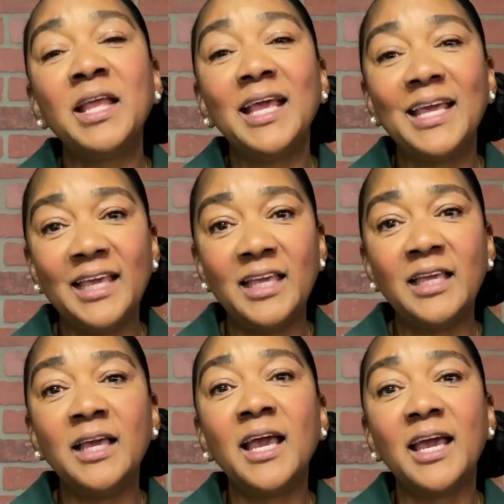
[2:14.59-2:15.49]

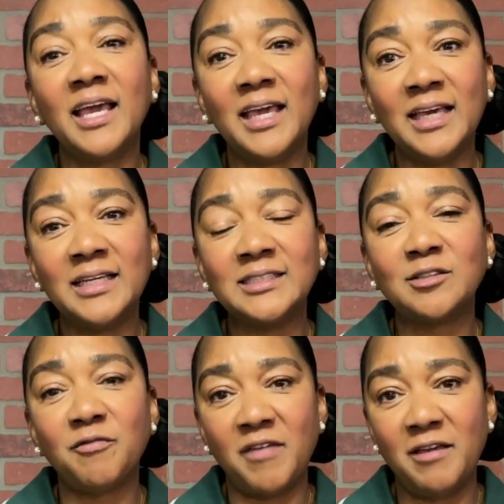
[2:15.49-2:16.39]
he is
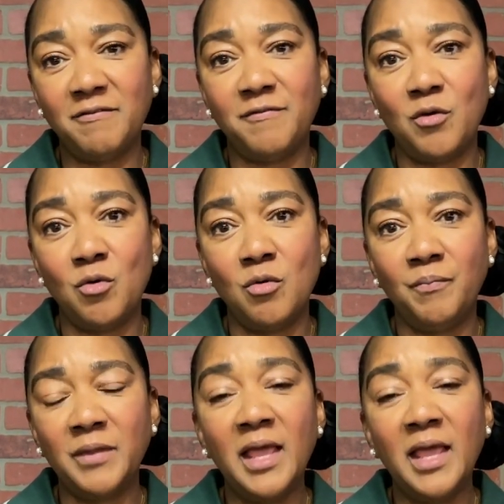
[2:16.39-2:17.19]
faithful.